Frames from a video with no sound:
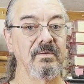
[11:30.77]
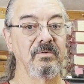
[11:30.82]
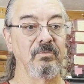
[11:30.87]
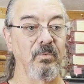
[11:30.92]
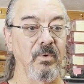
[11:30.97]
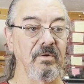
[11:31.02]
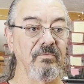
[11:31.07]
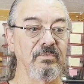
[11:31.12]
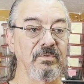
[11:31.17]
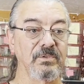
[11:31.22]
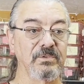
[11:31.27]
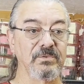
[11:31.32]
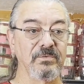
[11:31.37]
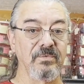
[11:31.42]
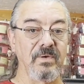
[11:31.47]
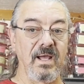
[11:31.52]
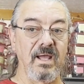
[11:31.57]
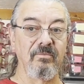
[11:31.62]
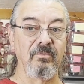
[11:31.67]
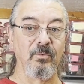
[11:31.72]
One for
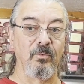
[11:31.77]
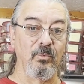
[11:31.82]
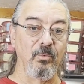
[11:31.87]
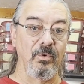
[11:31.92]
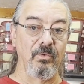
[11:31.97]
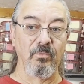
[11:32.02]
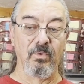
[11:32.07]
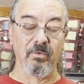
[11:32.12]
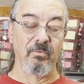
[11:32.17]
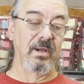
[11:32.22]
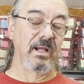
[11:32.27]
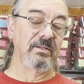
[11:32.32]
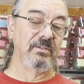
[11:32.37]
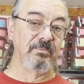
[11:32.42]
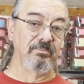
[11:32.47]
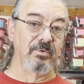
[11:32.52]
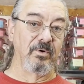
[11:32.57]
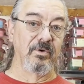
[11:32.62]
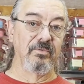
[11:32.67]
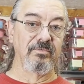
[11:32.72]
survival,
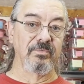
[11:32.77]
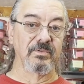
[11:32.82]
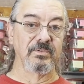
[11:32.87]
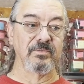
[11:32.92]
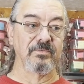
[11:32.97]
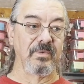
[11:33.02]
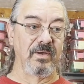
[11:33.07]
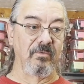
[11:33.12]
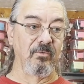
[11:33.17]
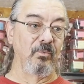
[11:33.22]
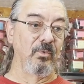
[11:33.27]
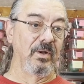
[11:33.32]
both for survival.